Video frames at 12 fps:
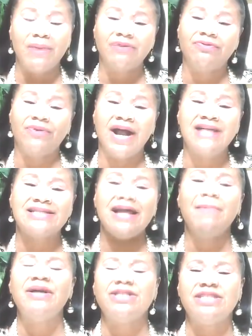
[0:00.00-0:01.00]
my friends,
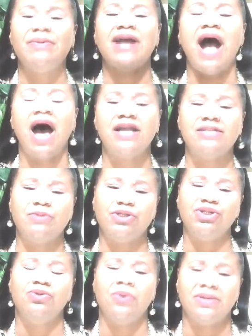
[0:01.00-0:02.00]
let me just be honest
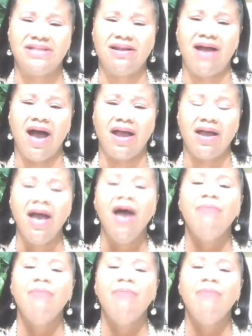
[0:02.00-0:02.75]
with you on tonight.